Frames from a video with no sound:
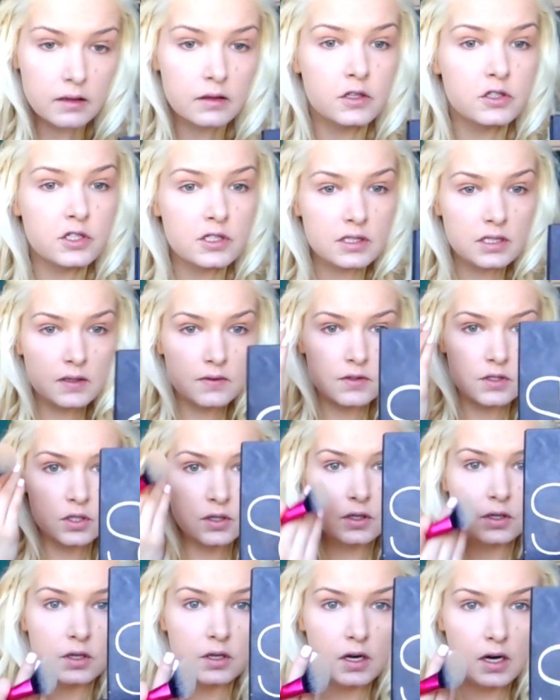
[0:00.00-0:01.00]
This just gives
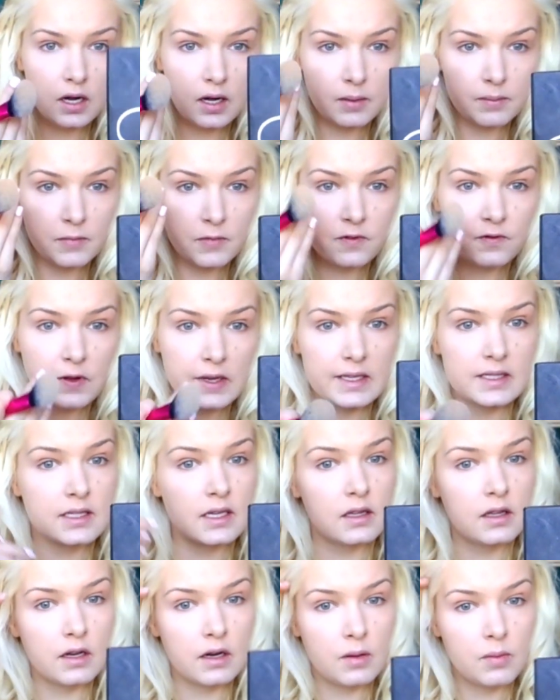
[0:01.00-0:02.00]
your face
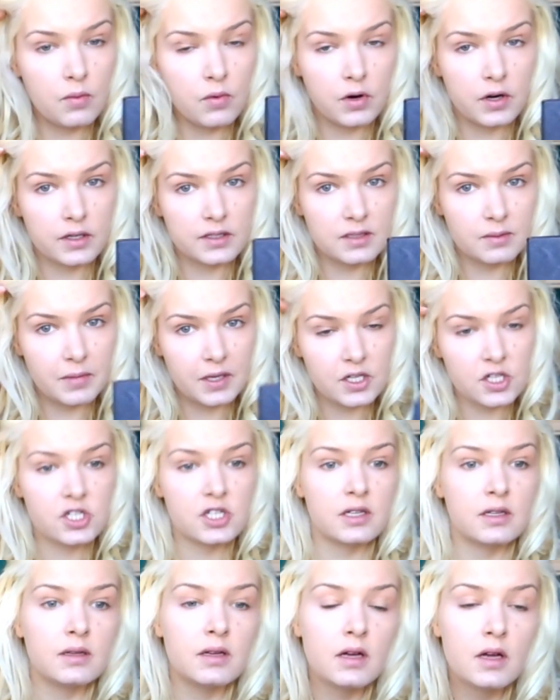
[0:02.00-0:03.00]
a little more
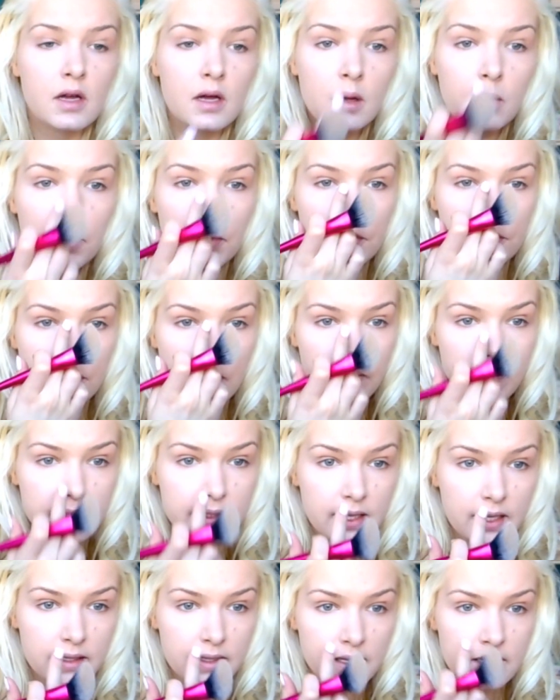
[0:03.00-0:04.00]
dimension, because you have like
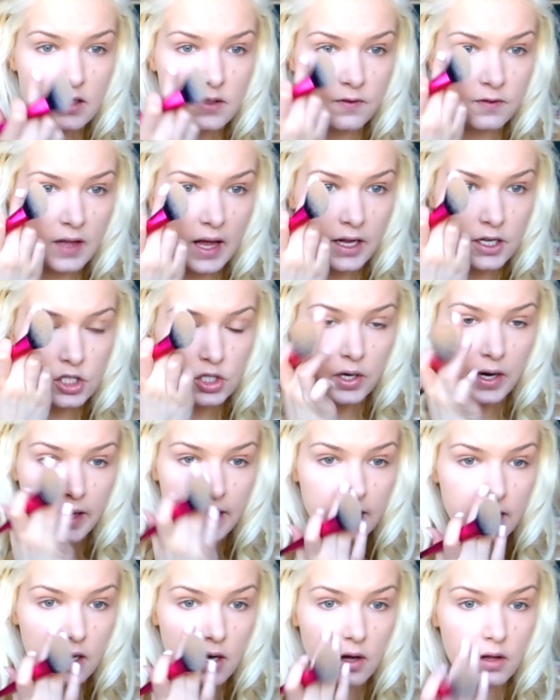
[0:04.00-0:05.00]
that nice flat
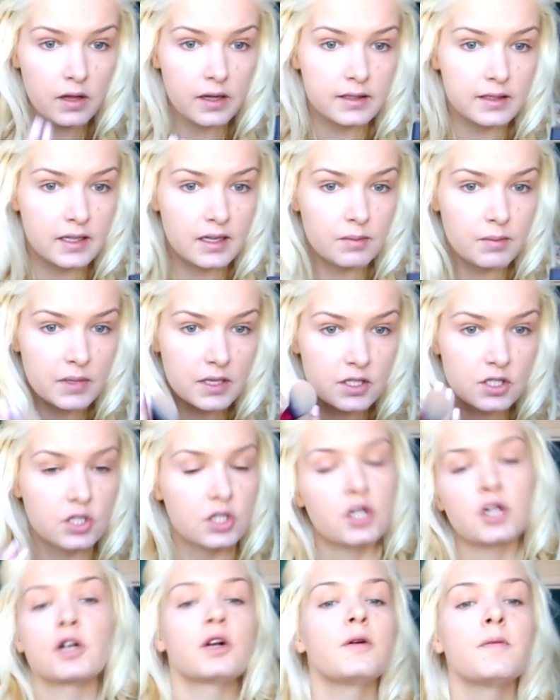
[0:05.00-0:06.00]
triangle, and then it makes
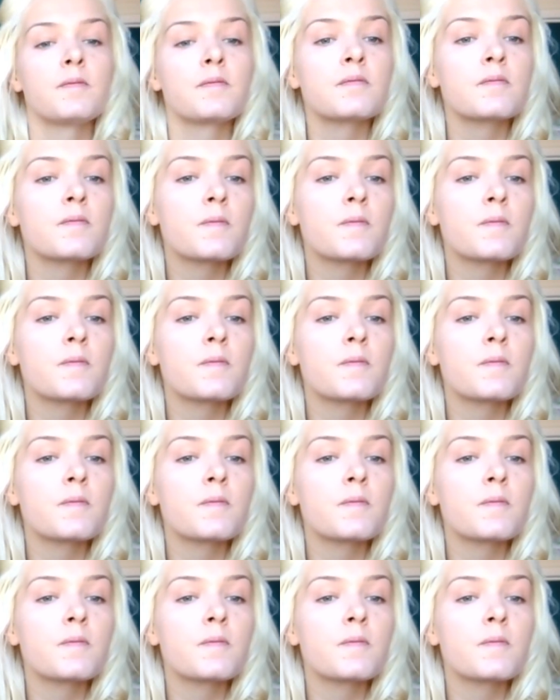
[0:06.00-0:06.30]
your